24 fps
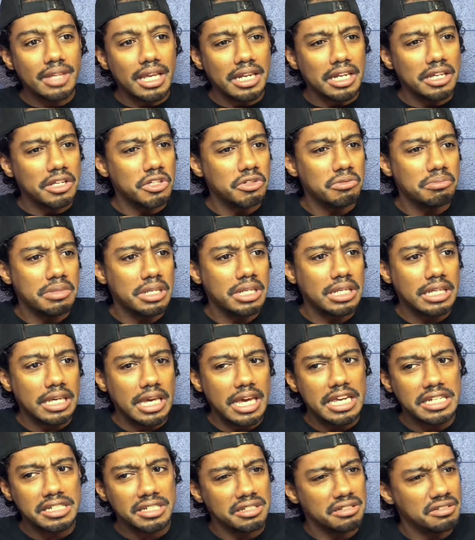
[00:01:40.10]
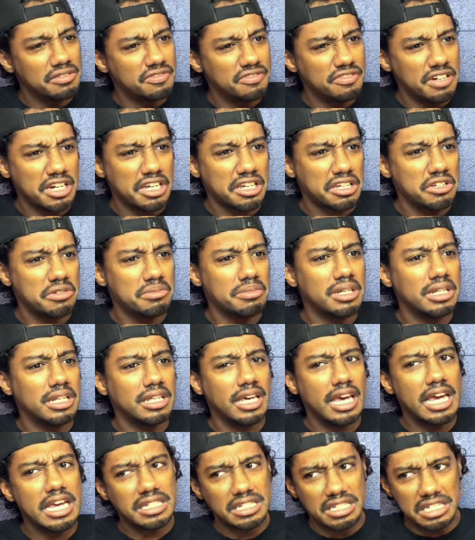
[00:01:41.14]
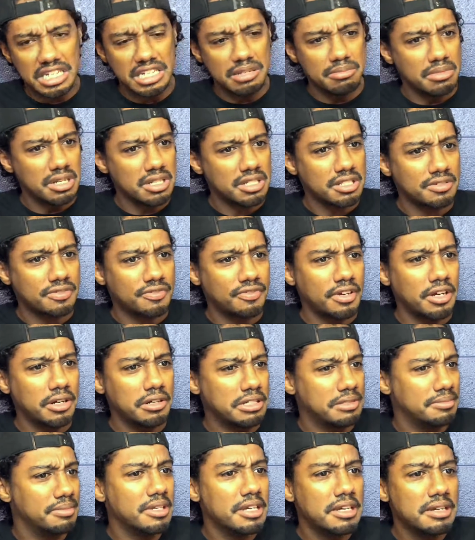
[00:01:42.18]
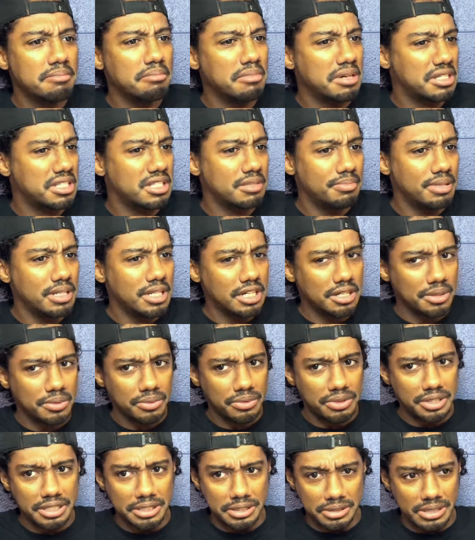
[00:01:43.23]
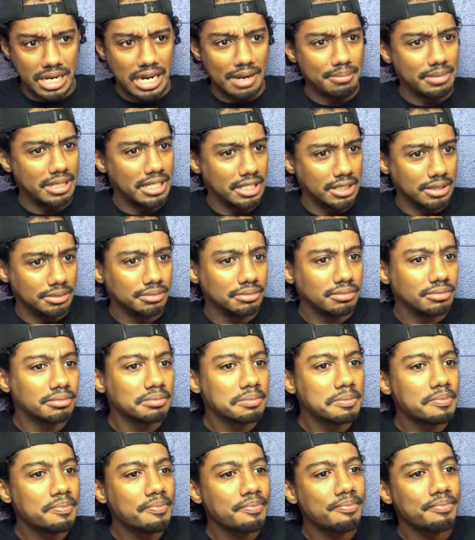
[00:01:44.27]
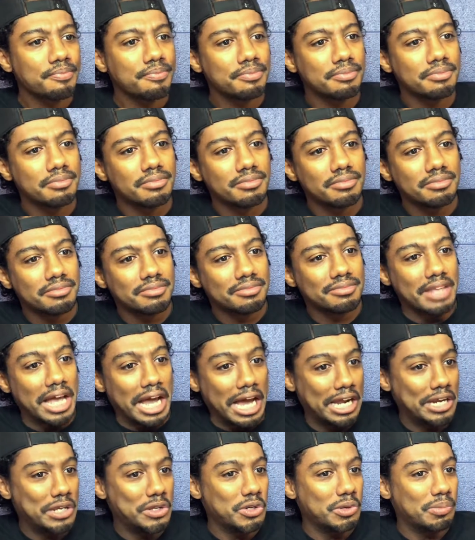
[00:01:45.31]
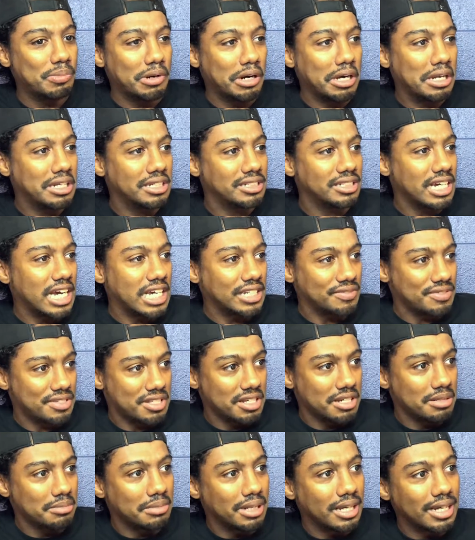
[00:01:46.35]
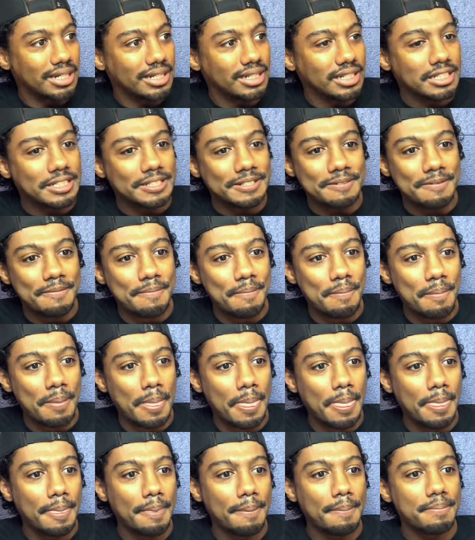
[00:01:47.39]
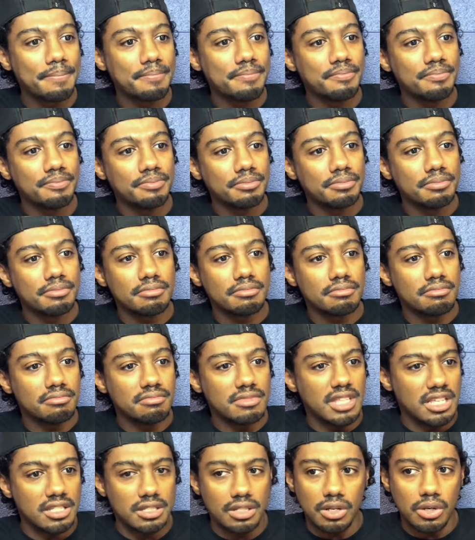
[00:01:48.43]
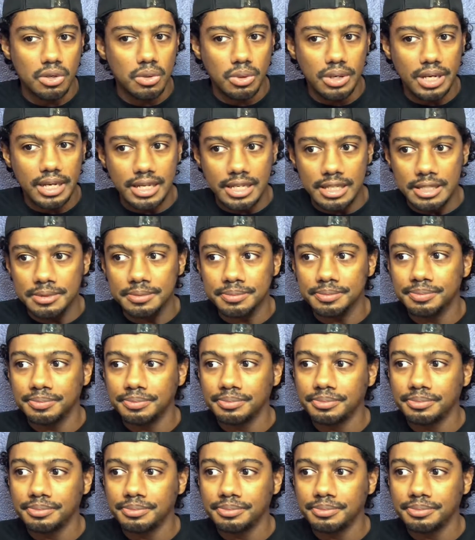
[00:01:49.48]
And the humiliation, the fucking humiliation he must have felt, must have been unreal. I mean, how do you apologize for something like that? There's no way.